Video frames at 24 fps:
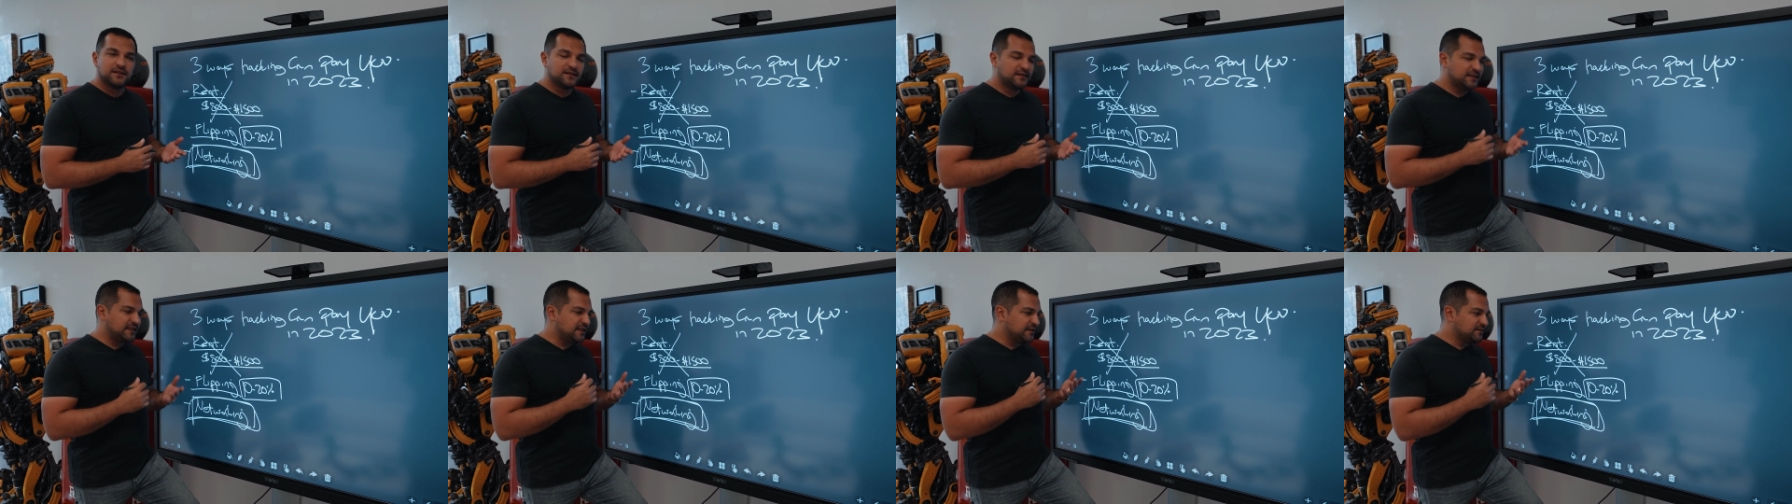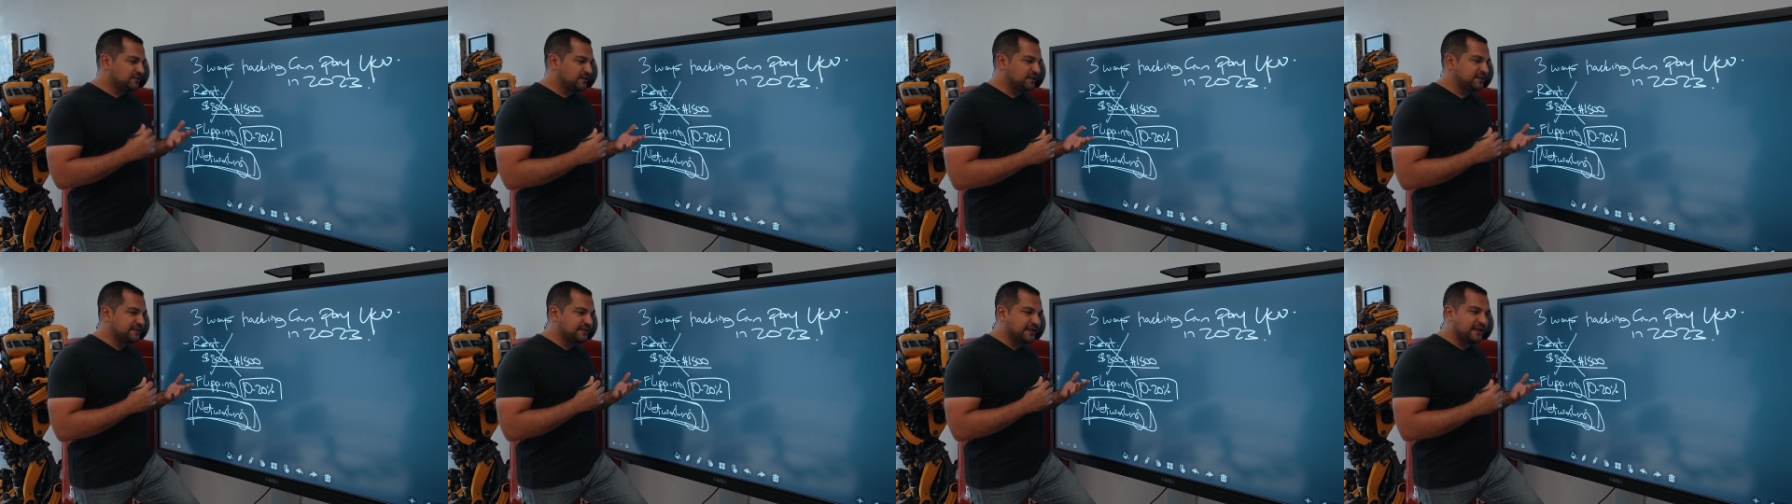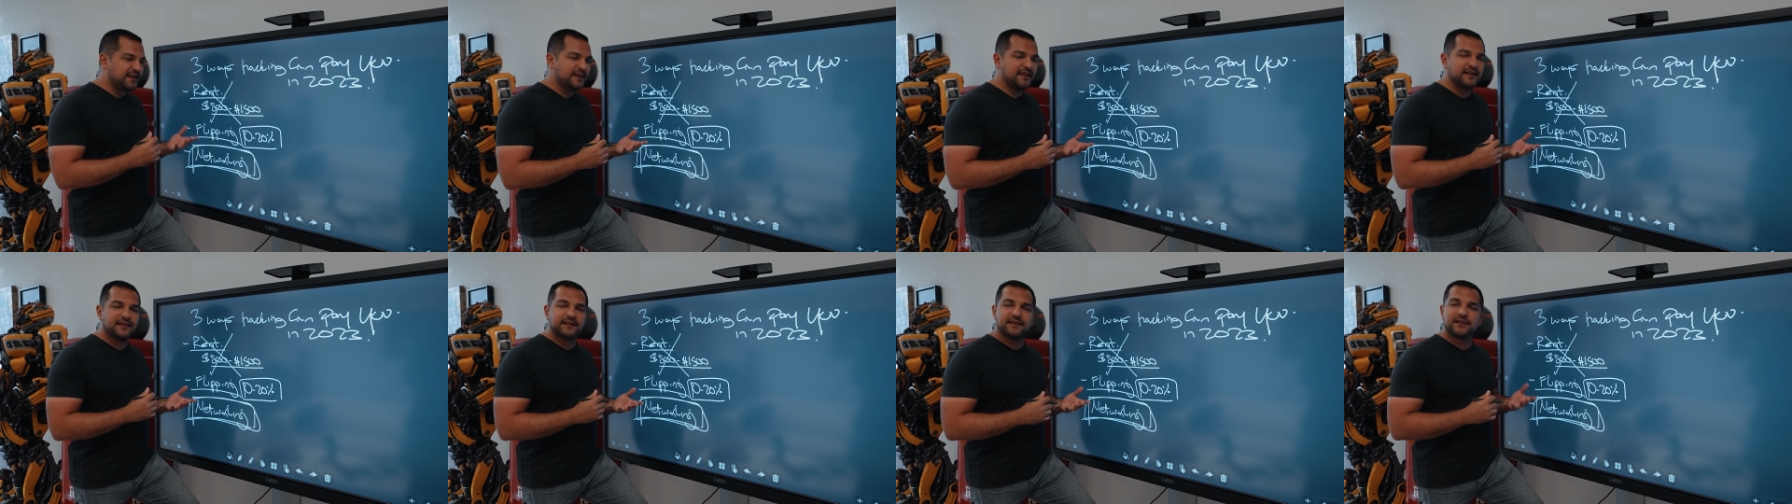literally
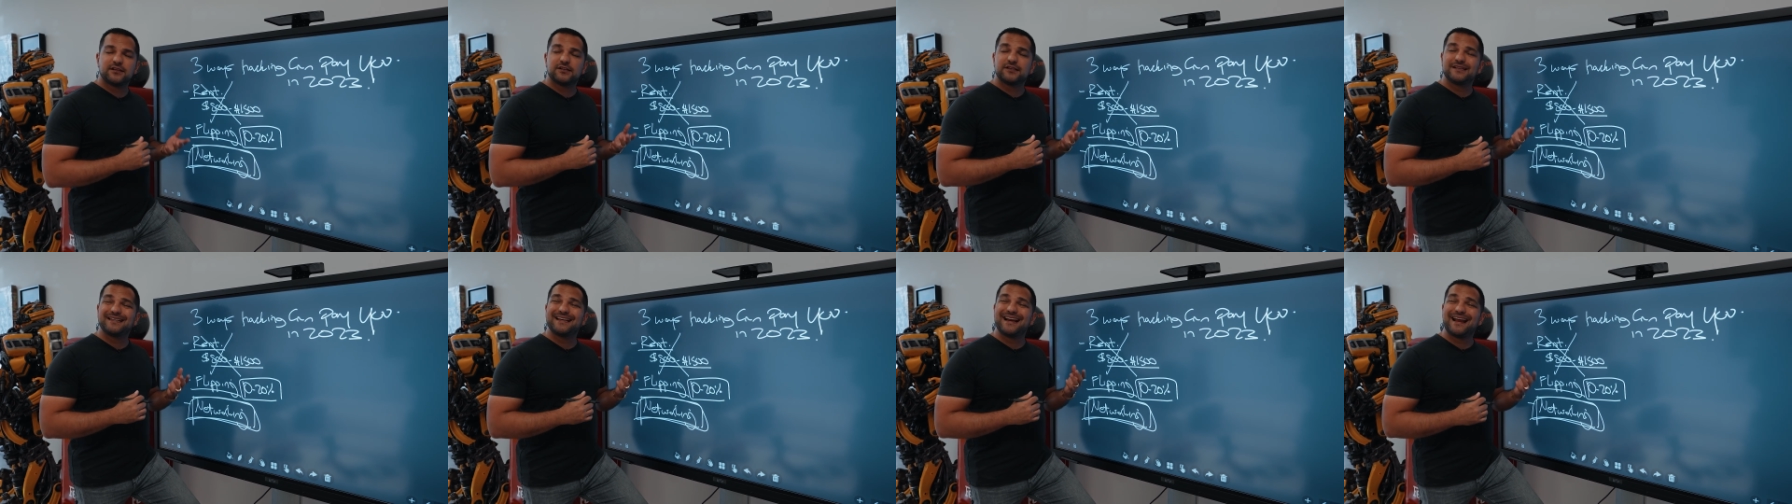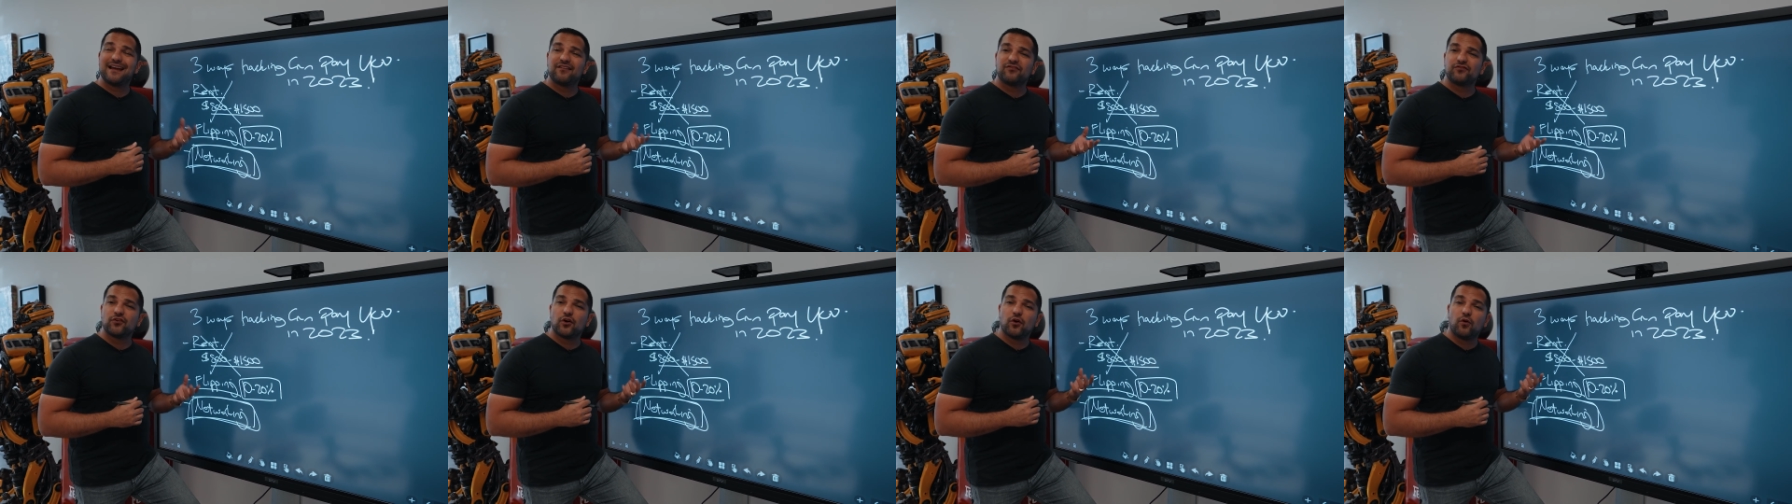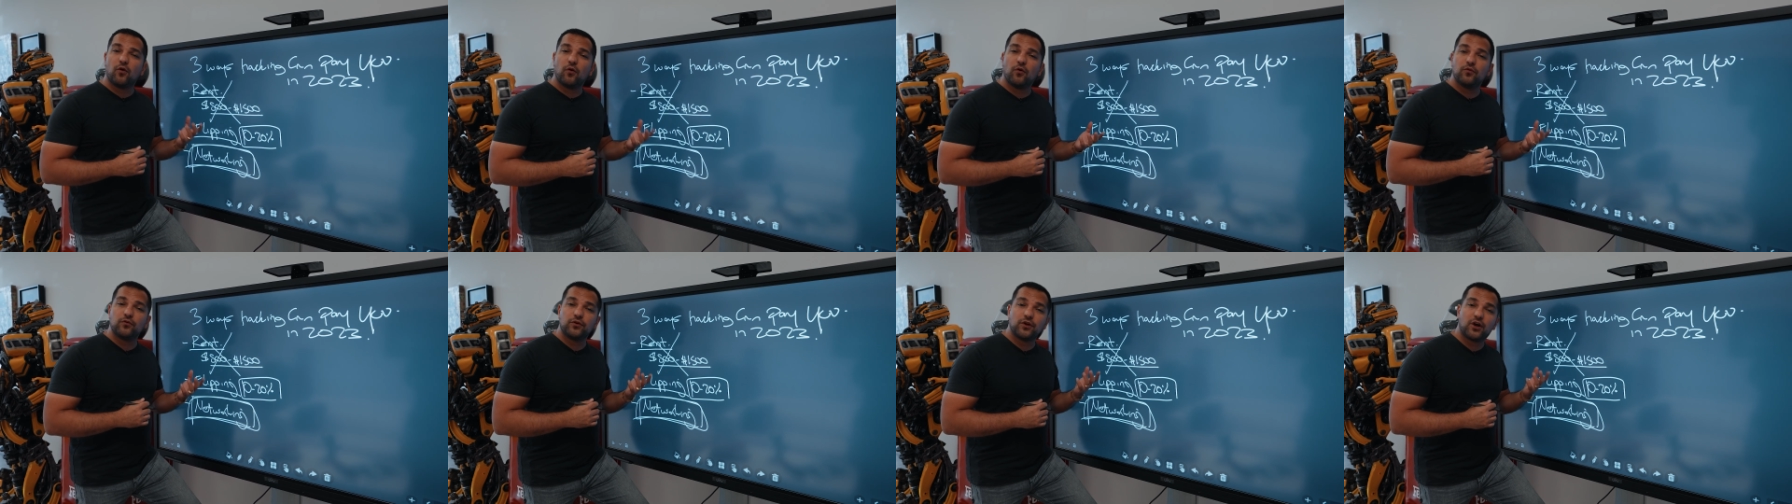thinking they could never
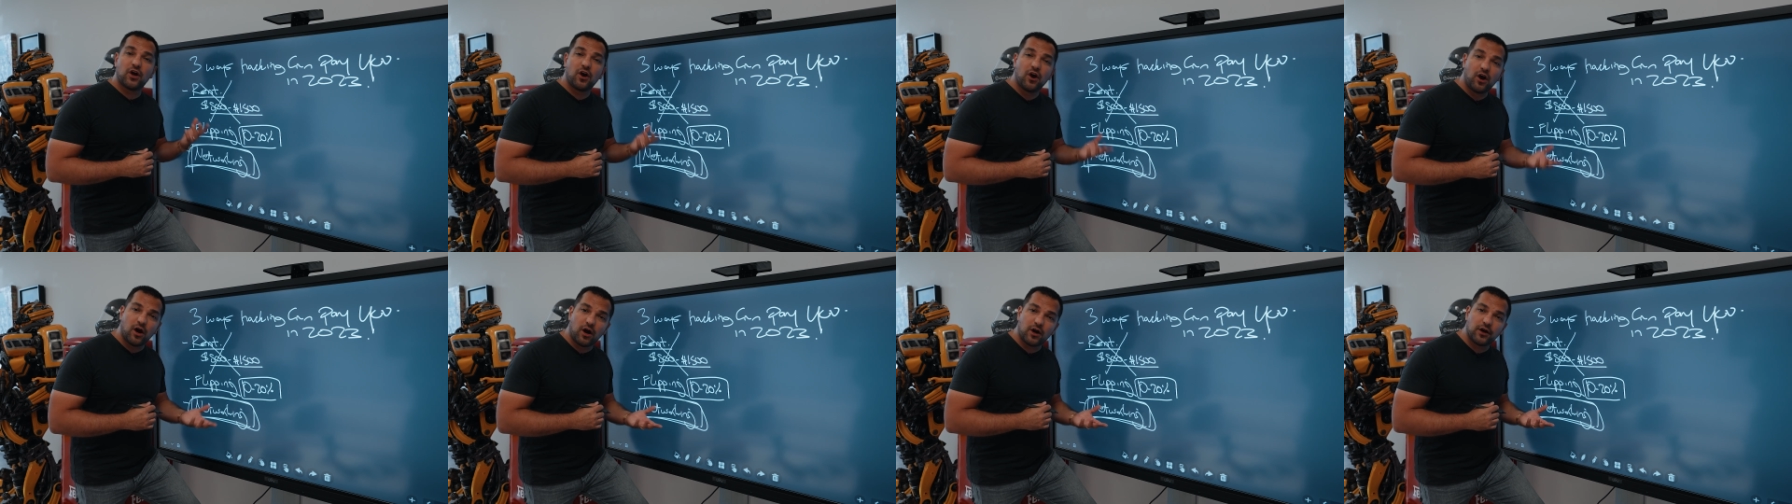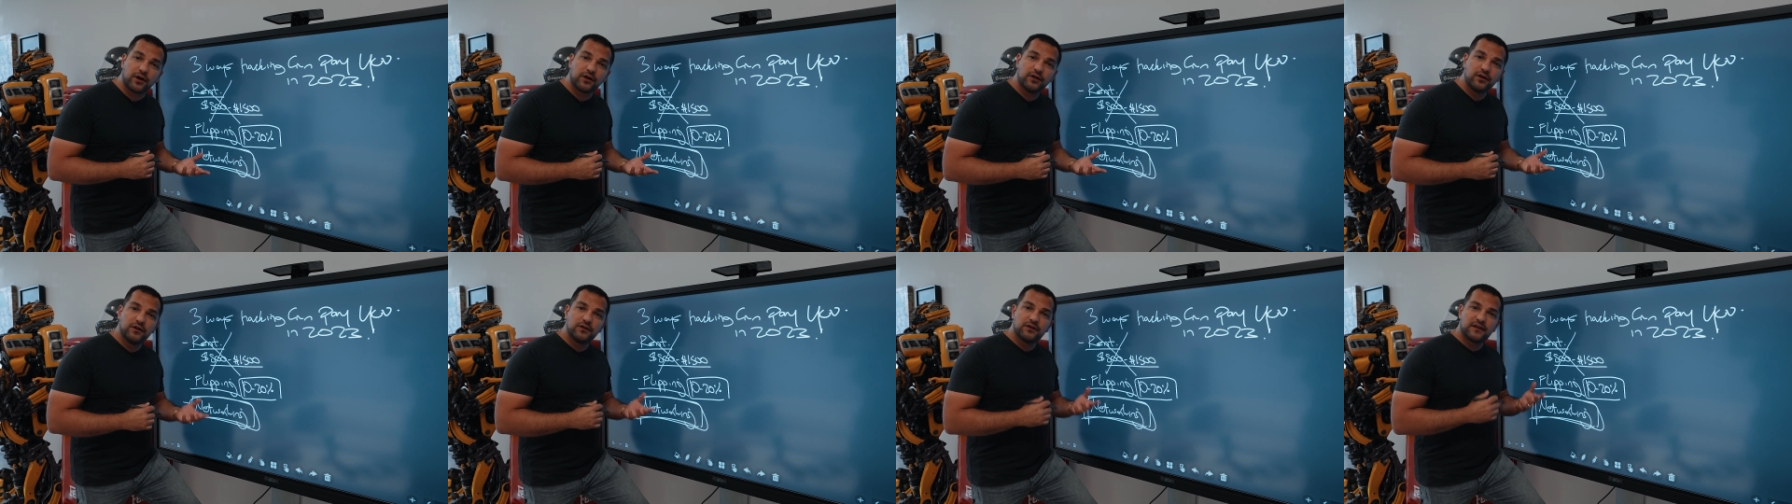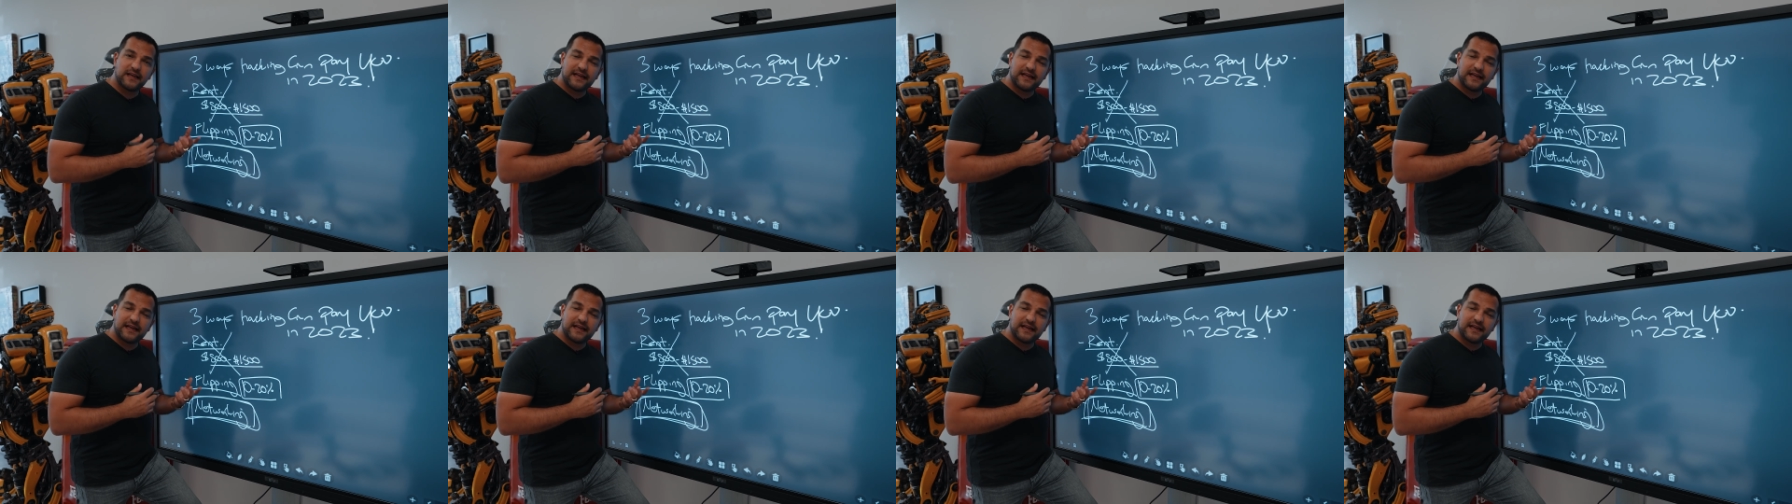own a car,